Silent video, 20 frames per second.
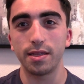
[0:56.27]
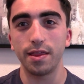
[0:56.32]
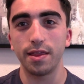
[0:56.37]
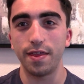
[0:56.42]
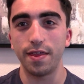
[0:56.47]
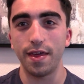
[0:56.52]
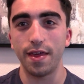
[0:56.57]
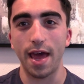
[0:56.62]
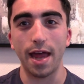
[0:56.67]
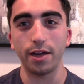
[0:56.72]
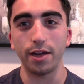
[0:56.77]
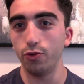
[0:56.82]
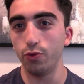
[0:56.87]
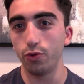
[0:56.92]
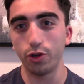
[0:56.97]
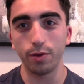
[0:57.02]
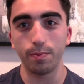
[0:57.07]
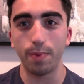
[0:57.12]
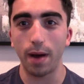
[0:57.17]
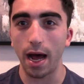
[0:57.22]
that you
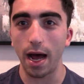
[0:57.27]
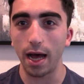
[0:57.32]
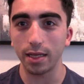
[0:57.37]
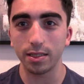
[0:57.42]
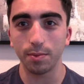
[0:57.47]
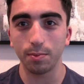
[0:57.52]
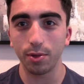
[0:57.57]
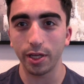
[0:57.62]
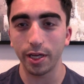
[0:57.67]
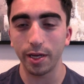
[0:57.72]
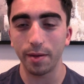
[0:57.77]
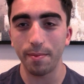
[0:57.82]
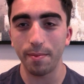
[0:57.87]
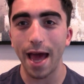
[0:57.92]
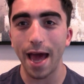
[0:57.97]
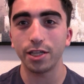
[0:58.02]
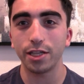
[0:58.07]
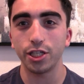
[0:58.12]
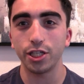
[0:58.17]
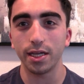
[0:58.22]
could possibly
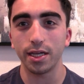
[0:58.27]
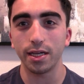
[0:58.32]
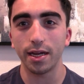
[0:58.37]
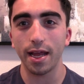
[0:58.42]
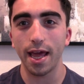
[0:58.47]
imagine.